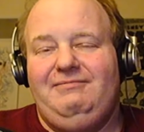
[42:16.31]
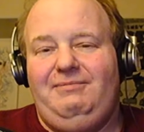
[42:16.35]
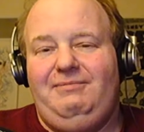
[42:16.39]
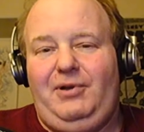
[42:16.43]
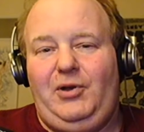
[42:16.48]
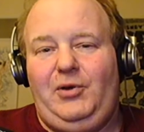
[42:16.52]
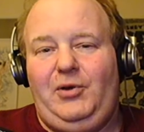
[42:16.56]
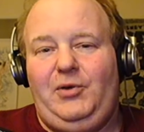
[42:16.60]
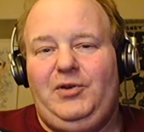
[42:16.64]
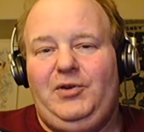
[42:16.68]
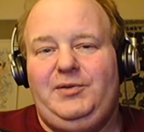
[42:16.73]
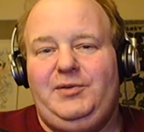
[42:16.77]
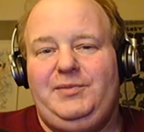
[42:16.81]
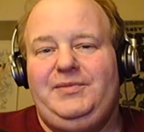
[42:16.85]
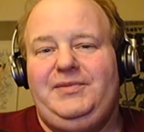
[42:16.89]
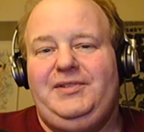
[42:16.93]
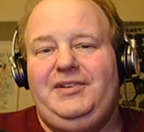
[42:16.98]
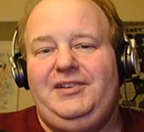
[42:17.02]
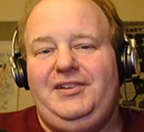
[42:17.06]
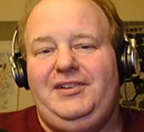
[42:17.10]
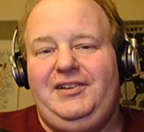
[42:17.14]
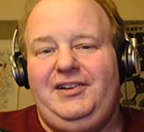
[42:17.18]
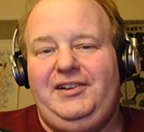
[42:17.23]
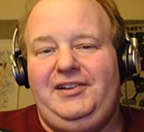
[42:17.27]
poem
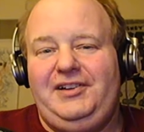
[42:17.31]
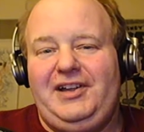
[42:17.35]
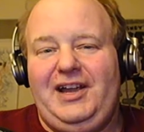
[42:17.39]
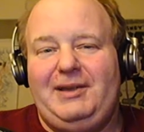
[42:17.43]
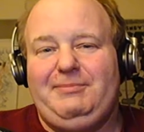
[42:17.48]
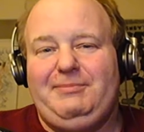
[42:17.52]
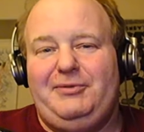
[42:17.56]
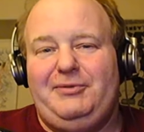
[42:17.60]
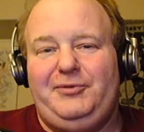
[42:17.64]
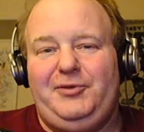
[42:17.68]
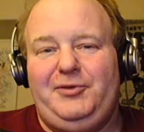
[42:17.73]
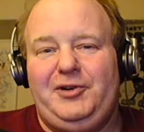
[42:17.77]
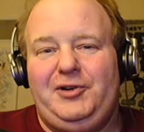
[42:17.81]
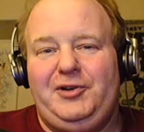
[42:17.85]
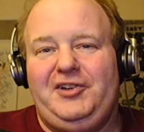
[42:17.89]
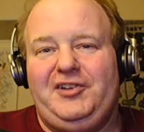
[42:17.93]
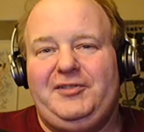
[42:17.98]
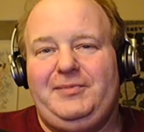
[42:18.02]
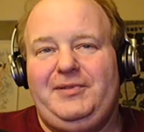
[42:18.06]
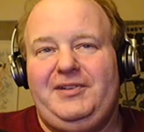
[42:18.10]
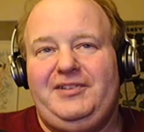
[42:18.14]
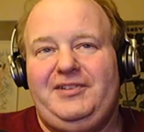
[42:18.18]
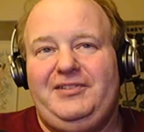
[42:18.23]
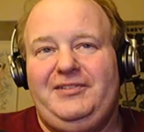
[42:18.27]
A Night Before
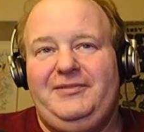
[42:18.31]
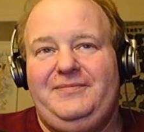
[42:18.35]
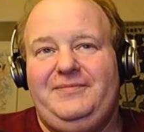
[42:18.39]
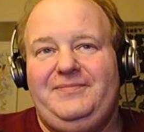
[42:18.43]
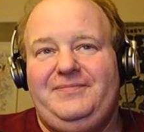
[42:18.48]
Christmas.